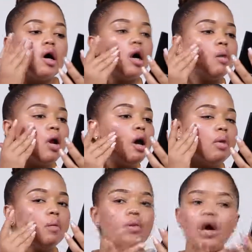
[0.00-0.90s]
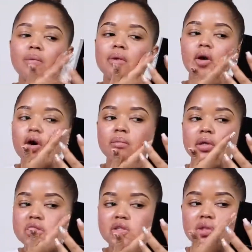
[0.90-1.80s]
I apply my primer on my
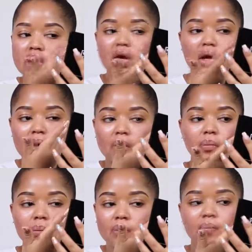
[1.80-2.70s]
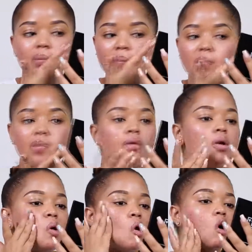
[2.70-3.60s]
skin,
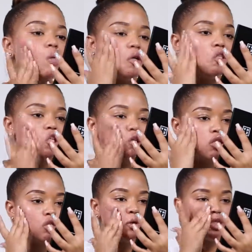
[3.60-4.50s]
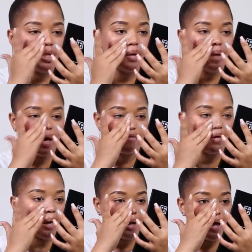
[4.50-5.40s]
on my cheeks especially, where I feel
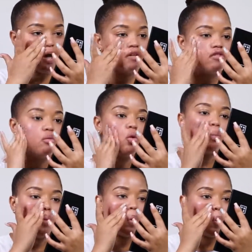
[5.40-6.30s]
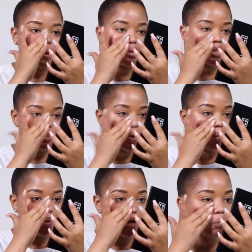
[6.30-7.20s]
like I have more pores, well,
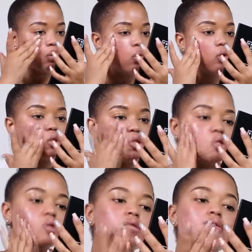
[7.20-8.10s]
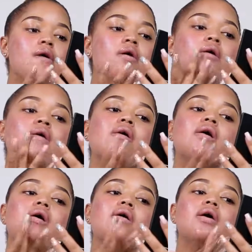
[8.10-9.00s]
bigger pores.
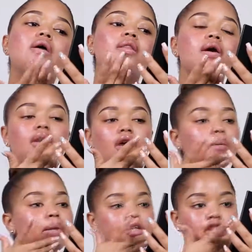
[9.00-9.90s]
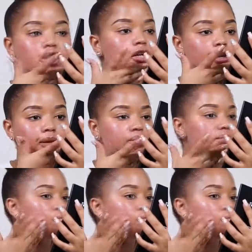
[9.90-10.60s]
And then on my chin.